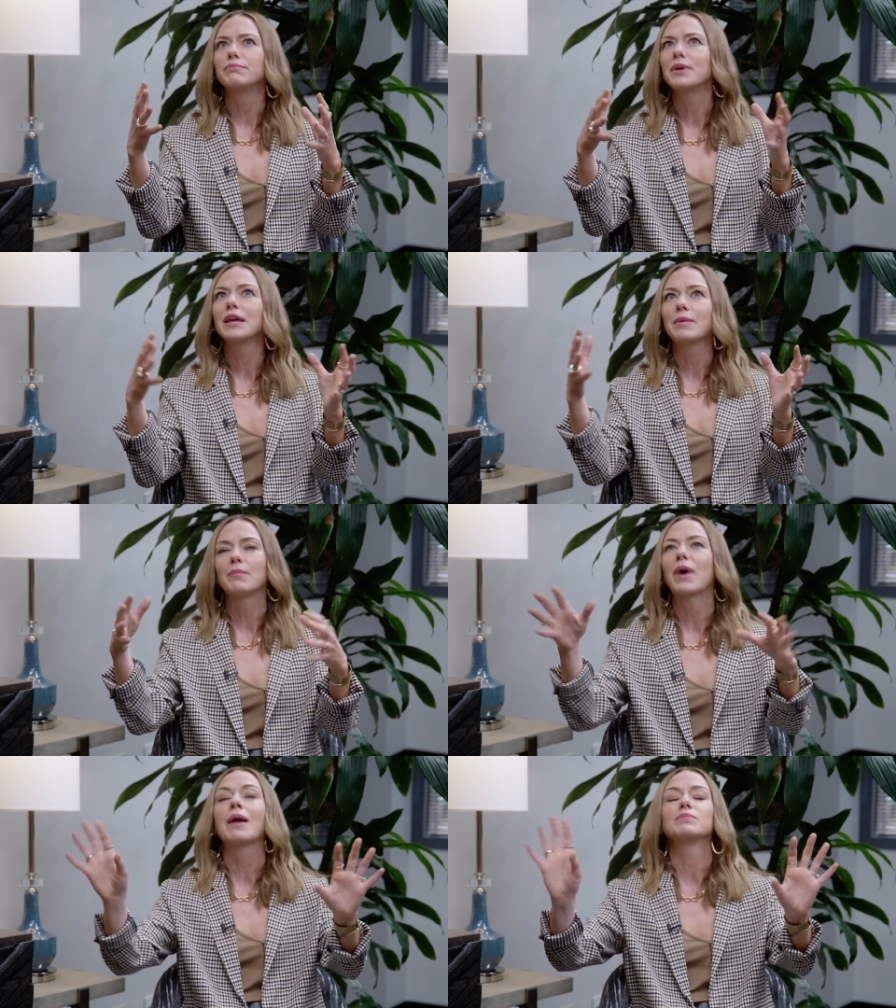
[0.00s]
people.
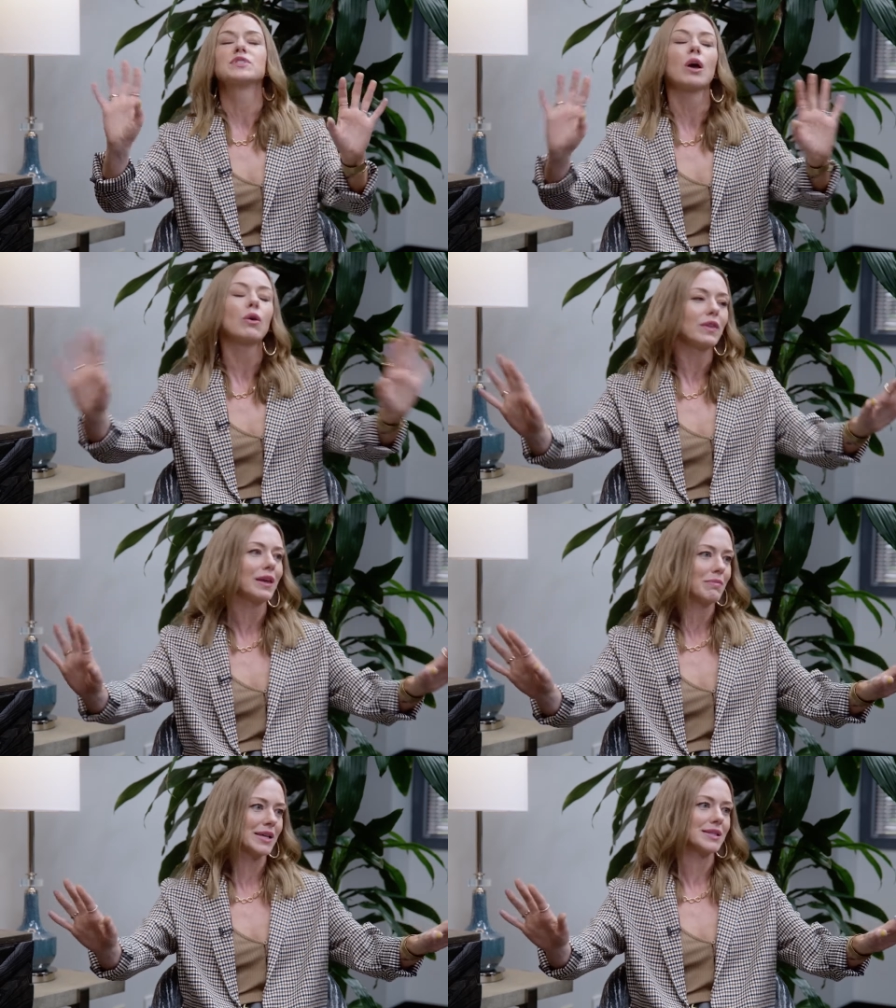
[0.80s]
I'm, I'm
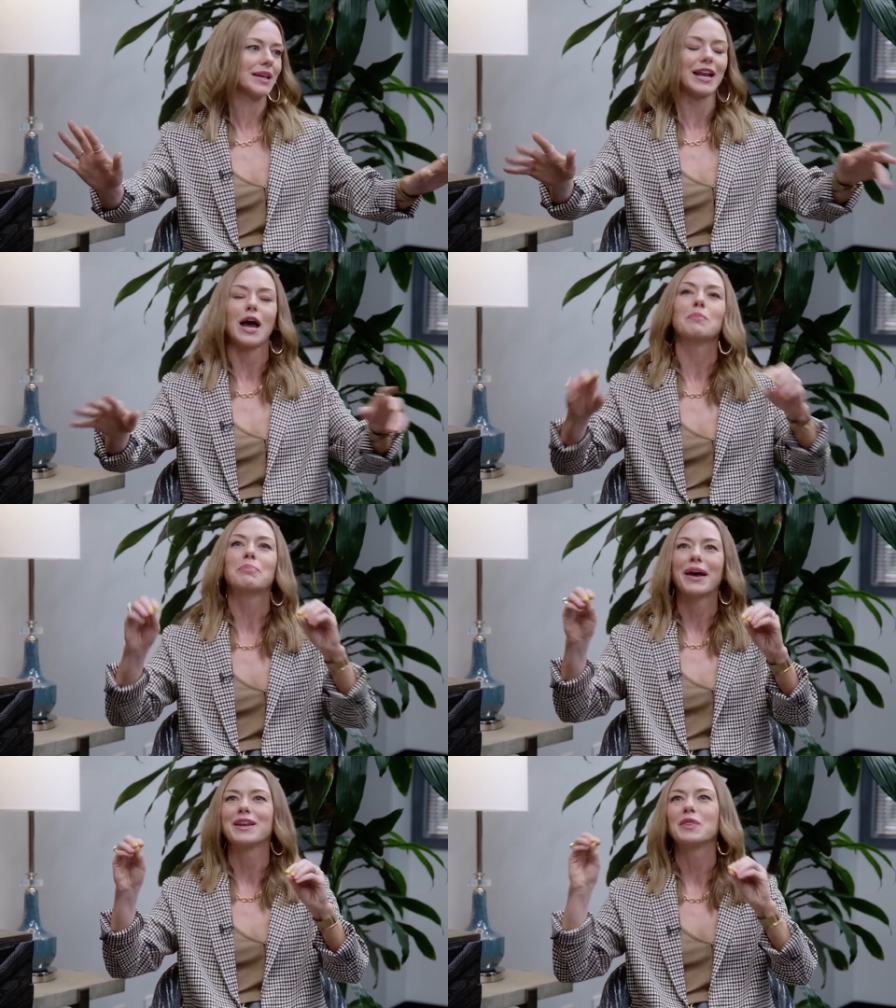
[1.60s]
totally messing it up.
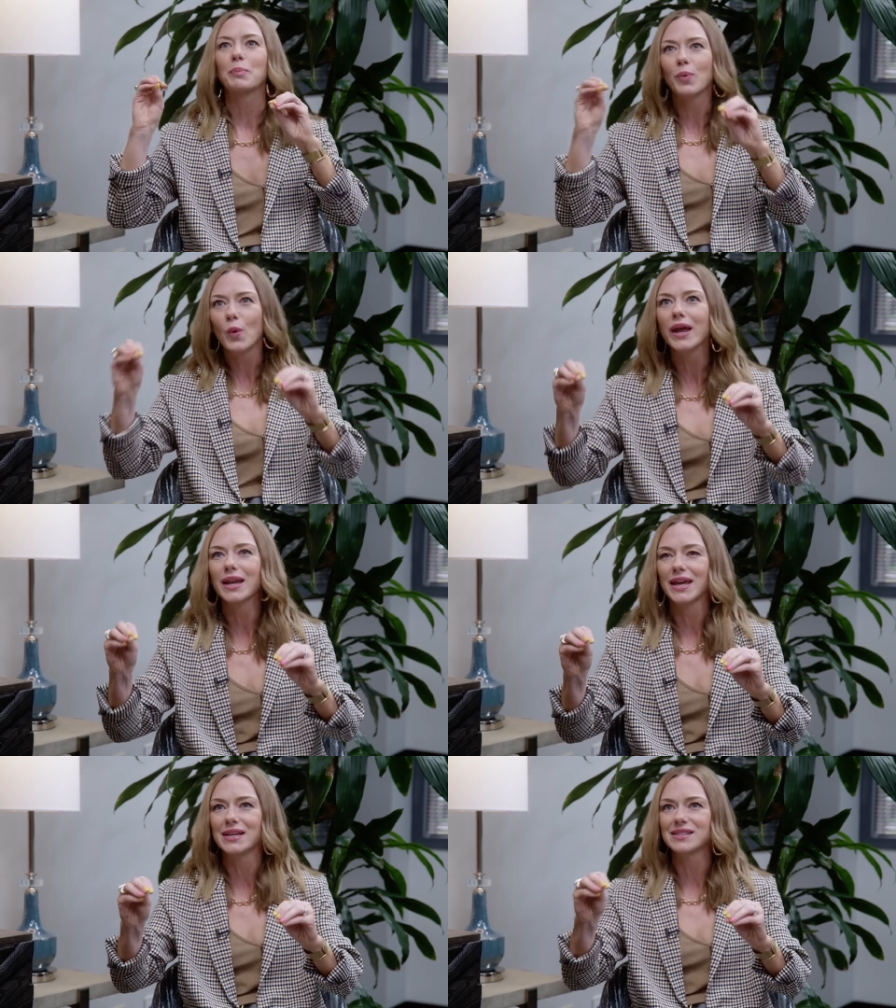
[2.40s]
But the point
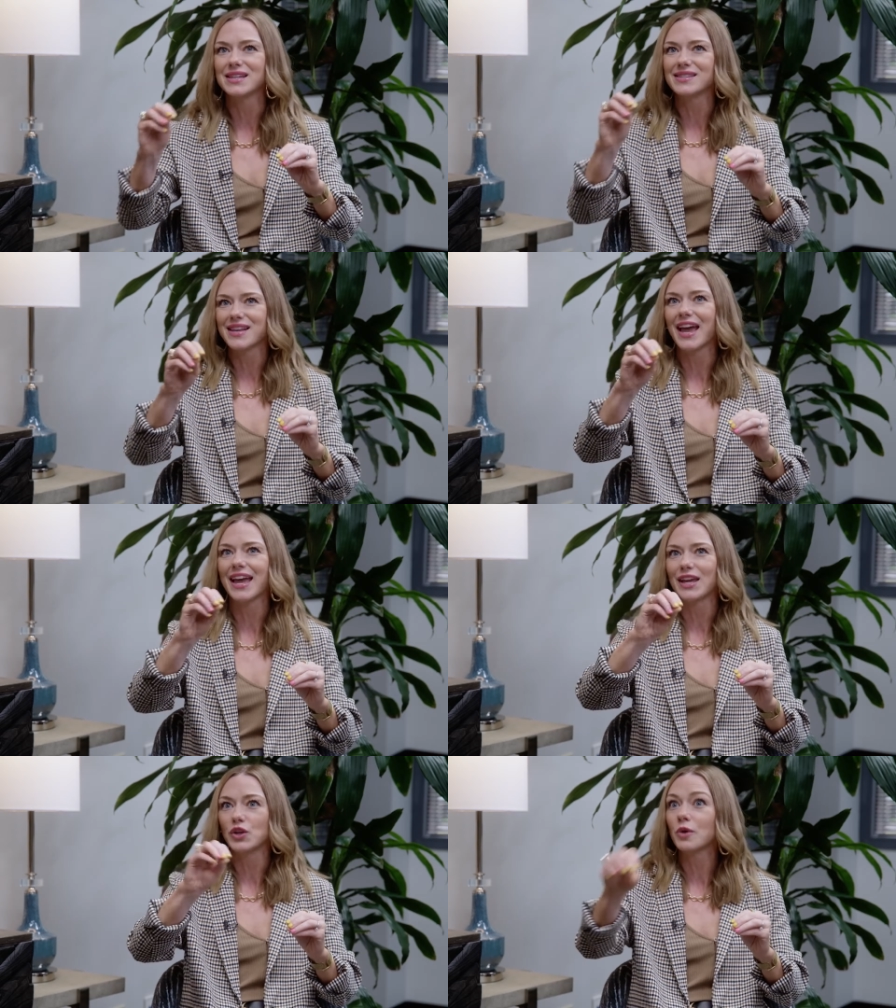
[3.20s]
is, he's
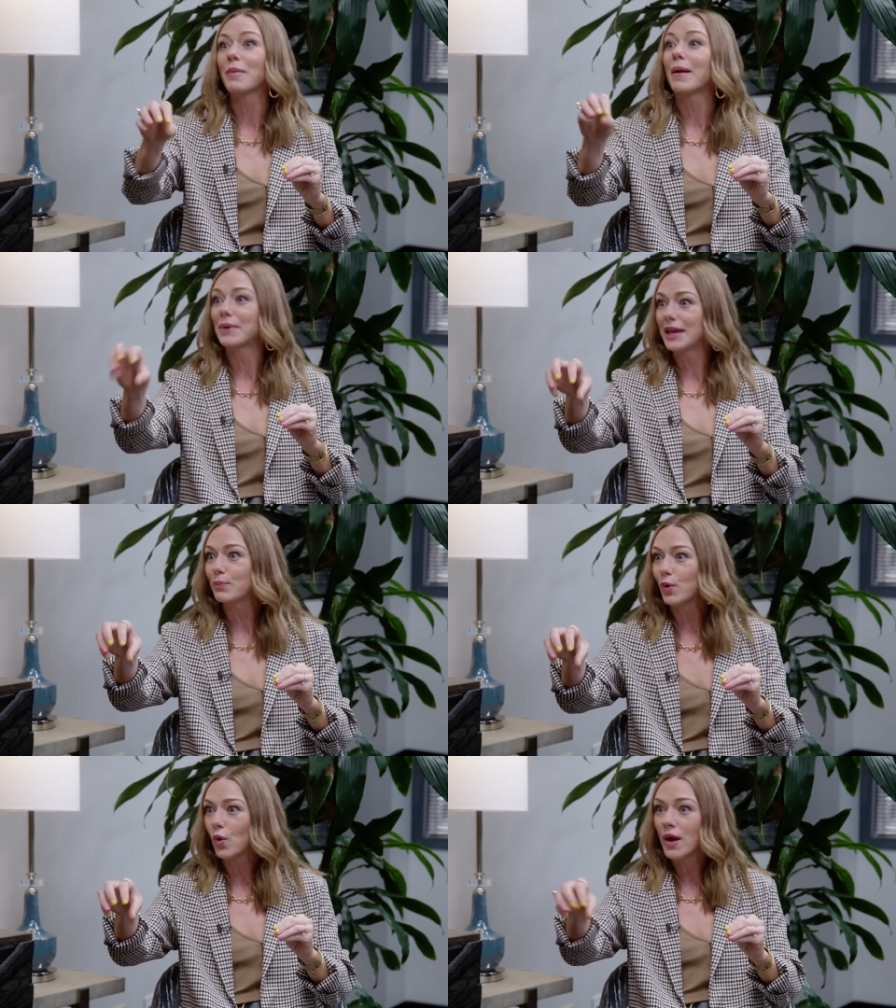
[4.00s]
saying you're my
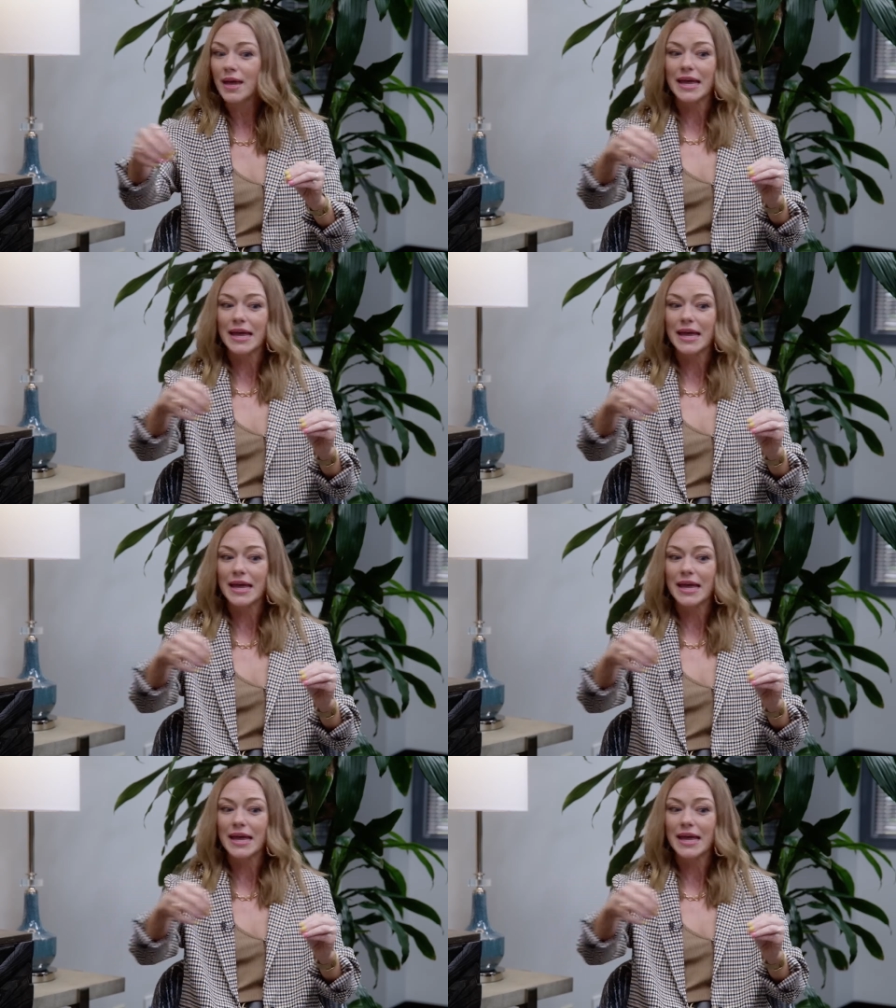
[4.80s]
people,